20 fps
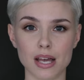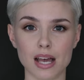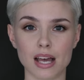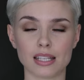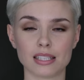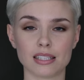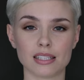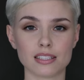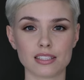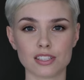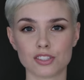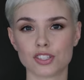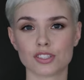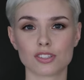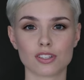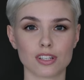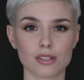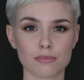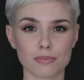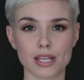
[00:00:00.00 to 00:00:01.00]
And this is just
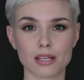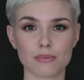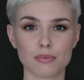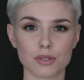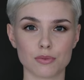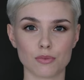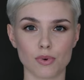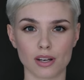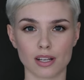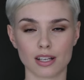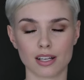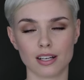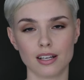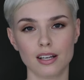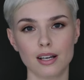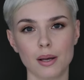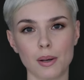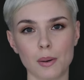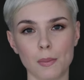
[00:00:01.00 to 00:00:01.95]
gonna make me wanna